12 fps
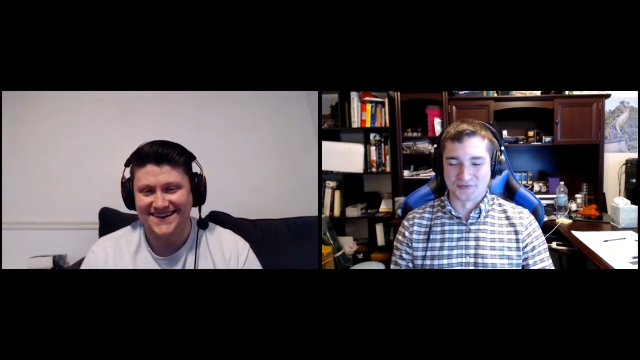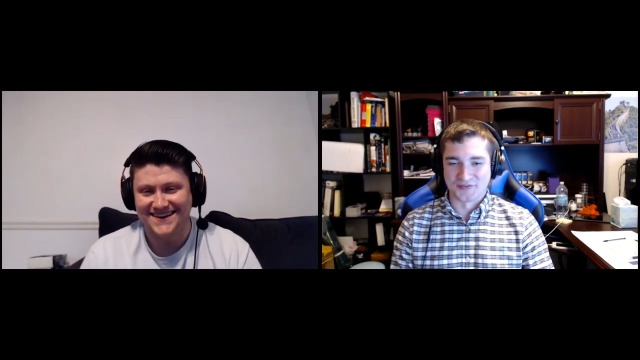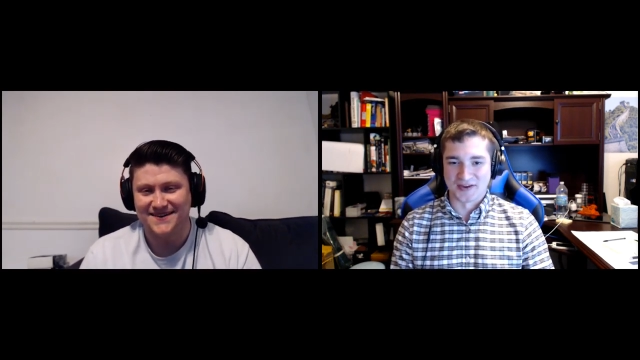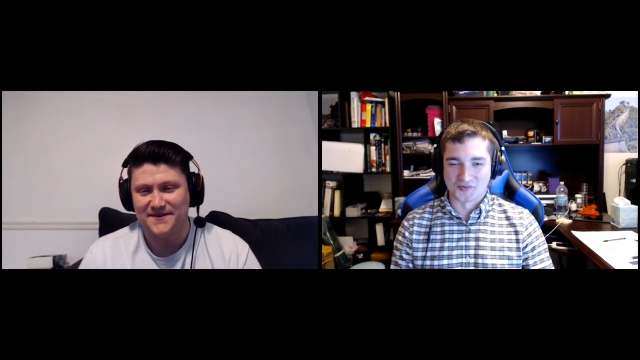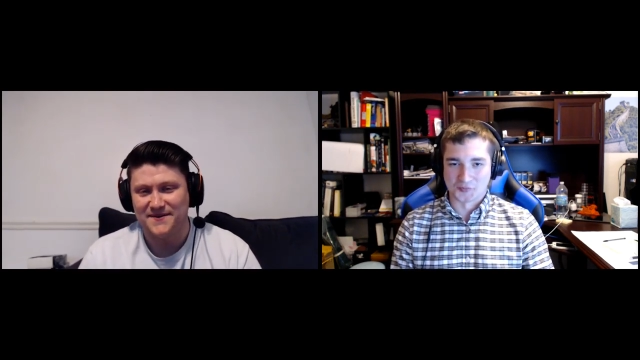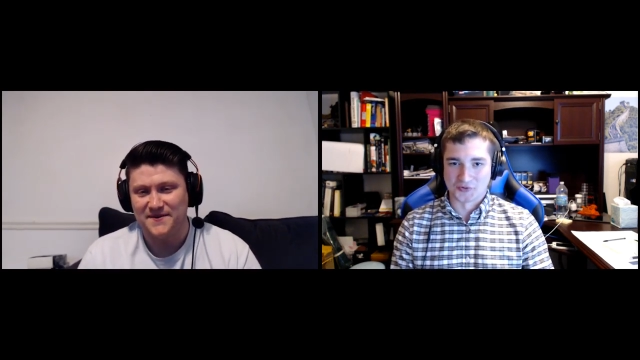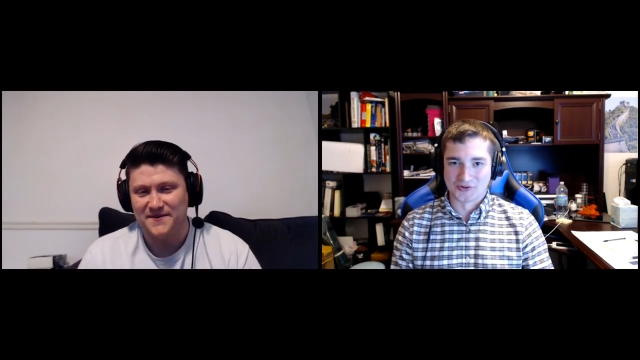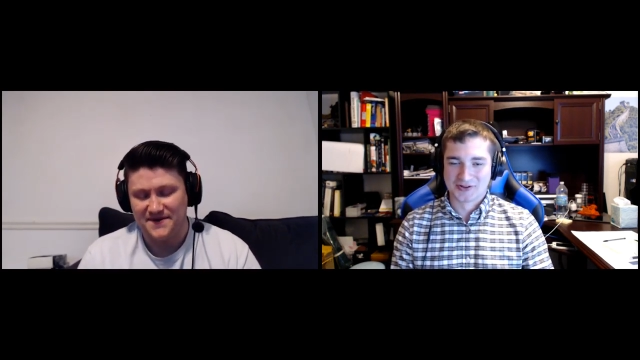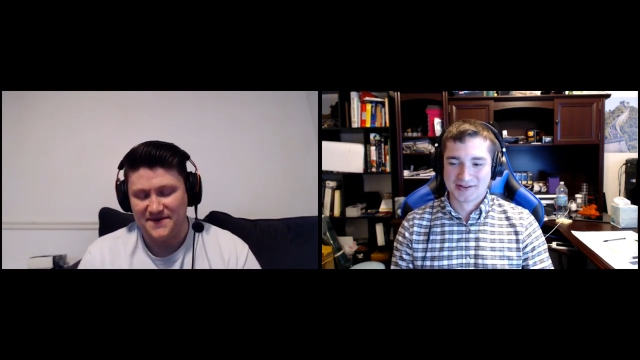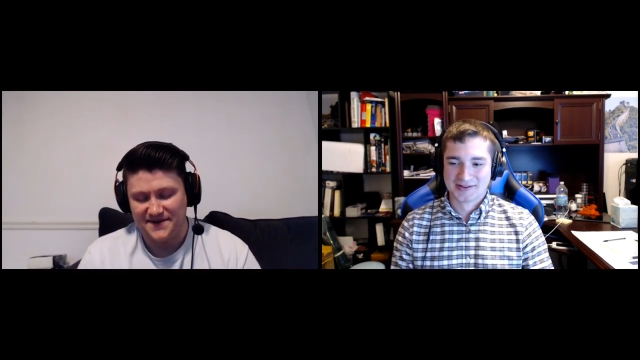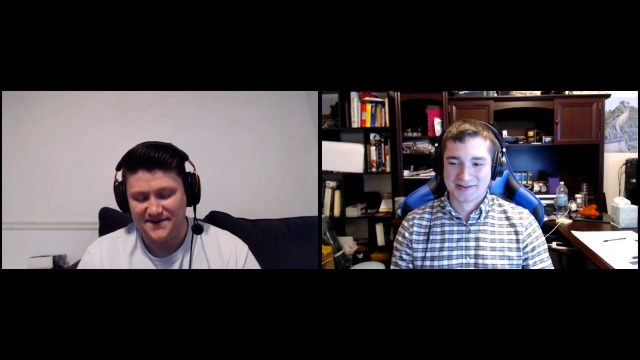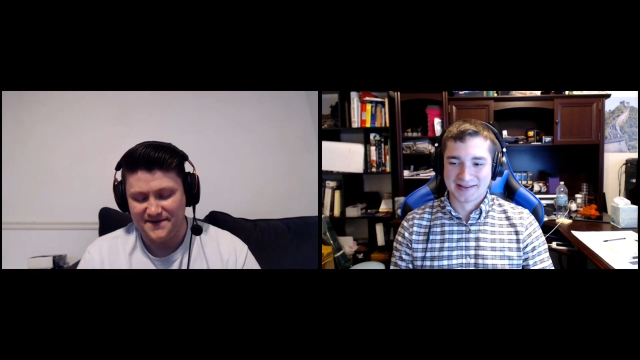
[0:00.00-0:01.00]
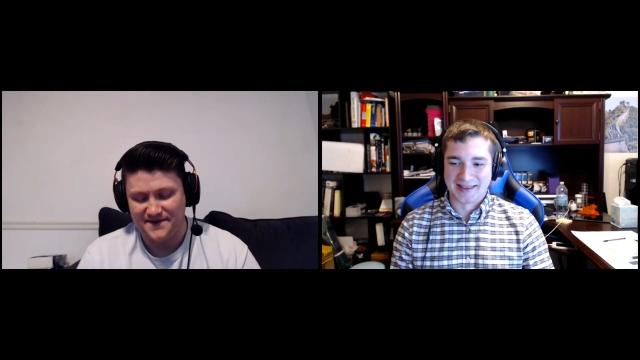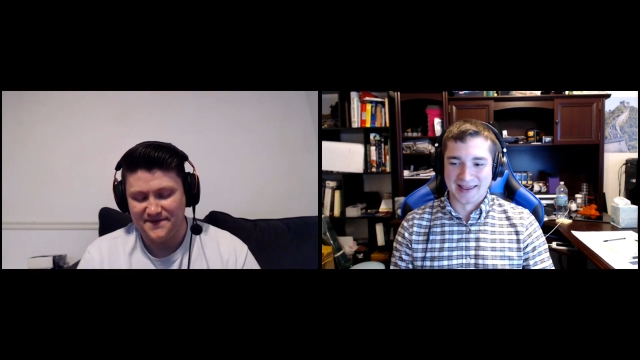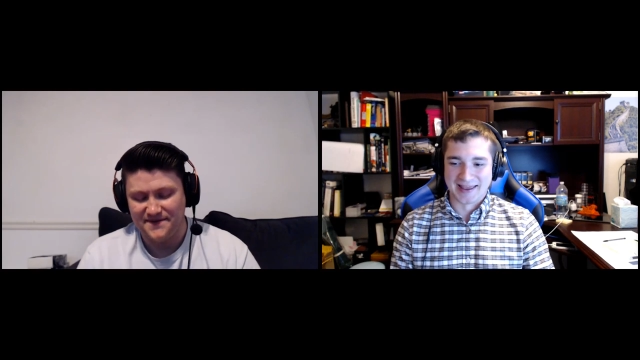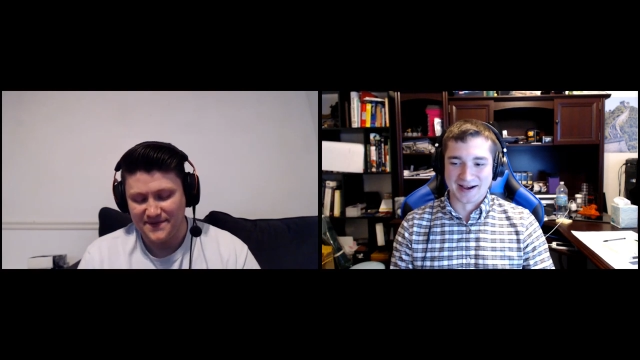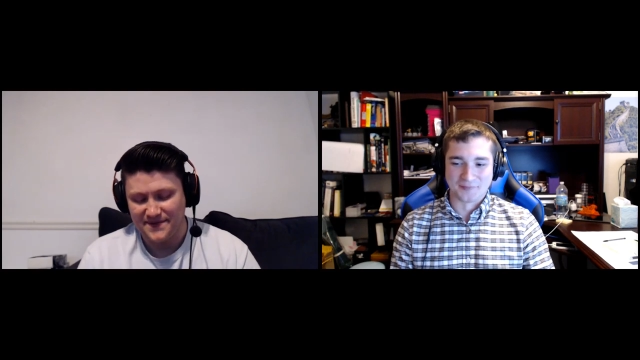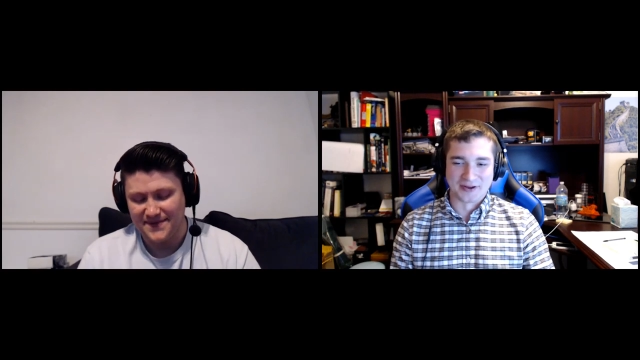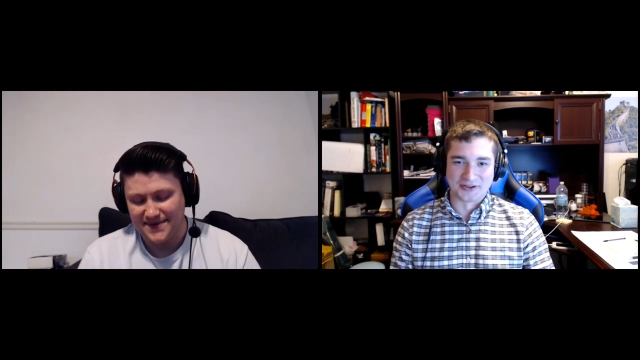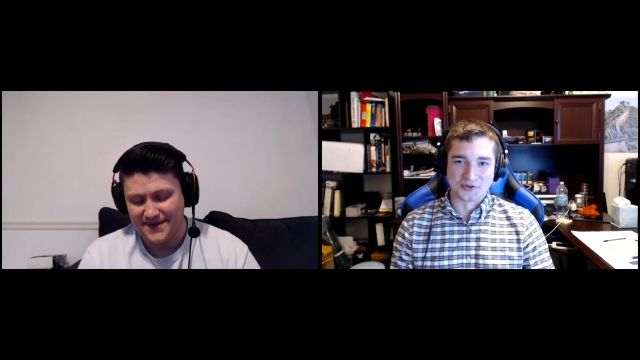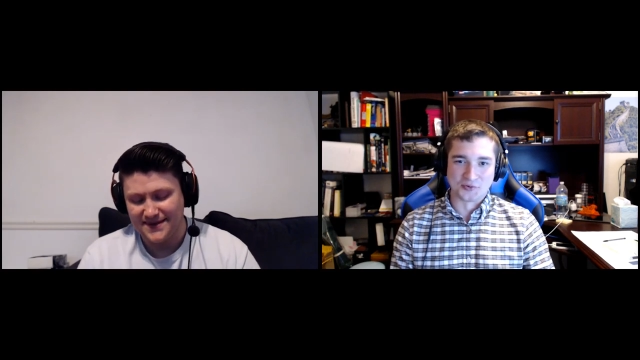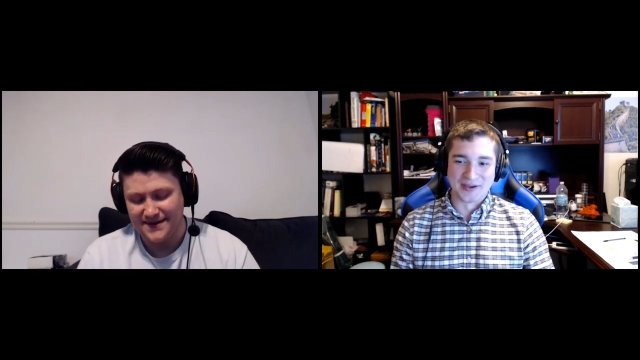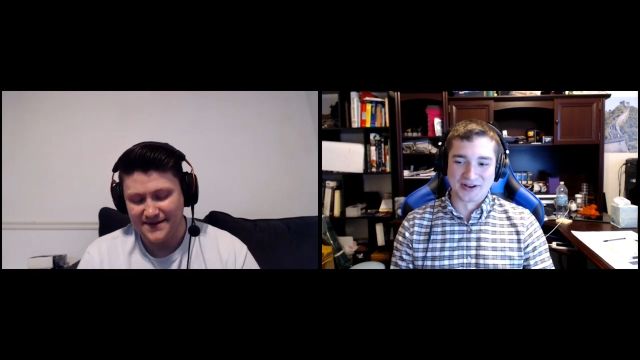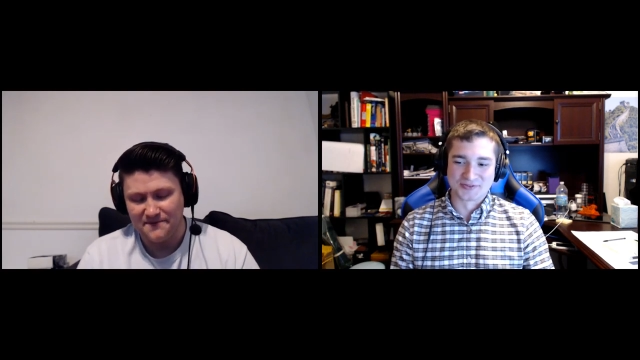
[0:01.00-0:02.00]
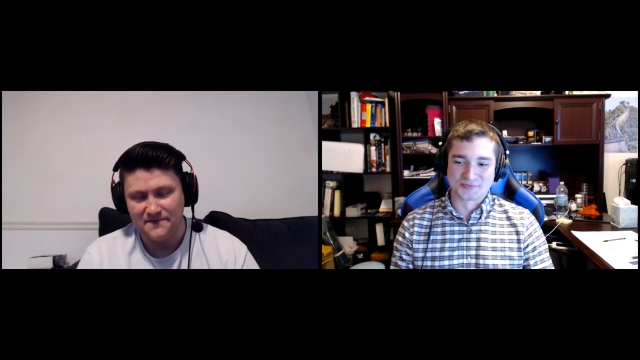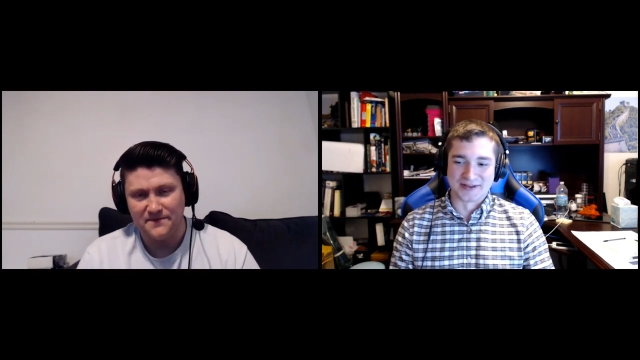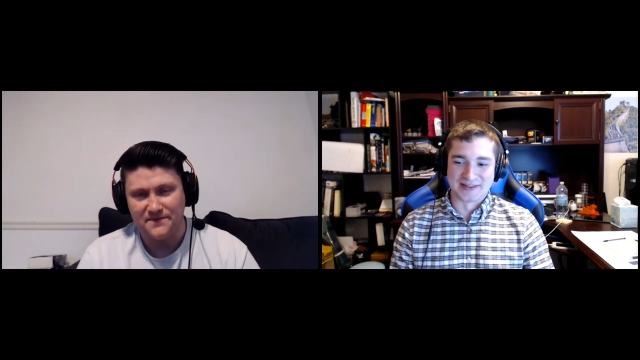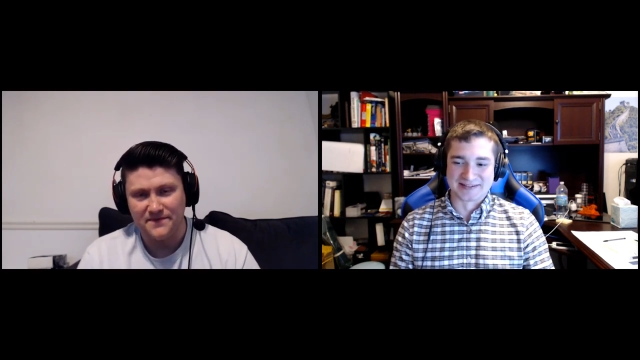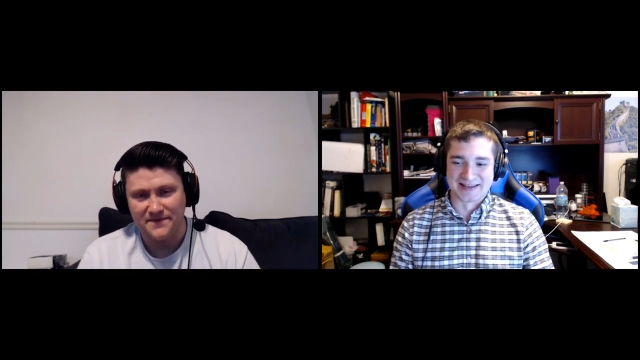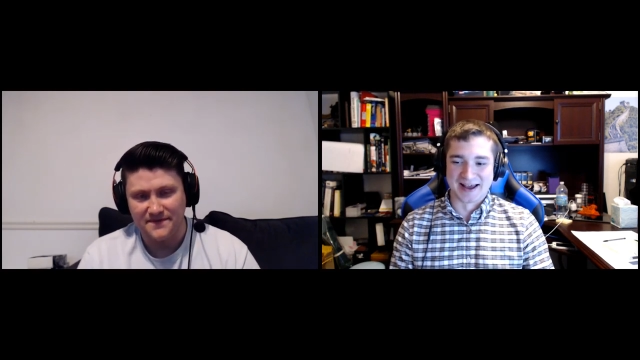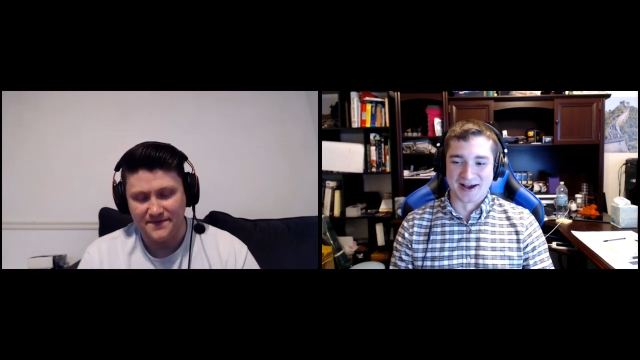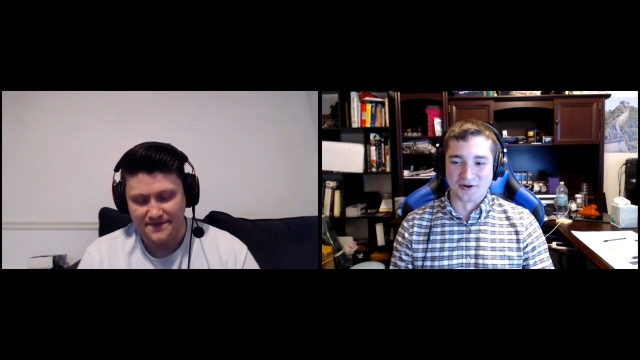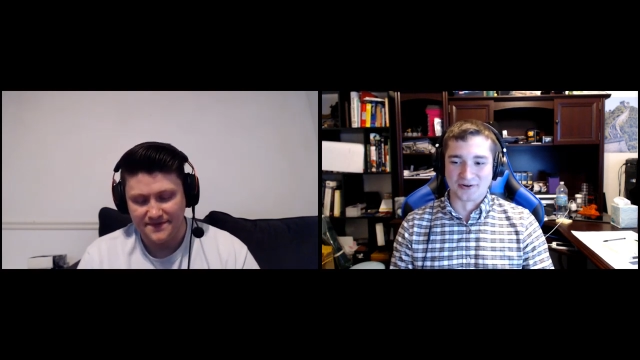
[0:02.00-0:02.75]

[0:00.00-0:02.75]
Speaker 1: favorable, and I'm like, you made us play this out.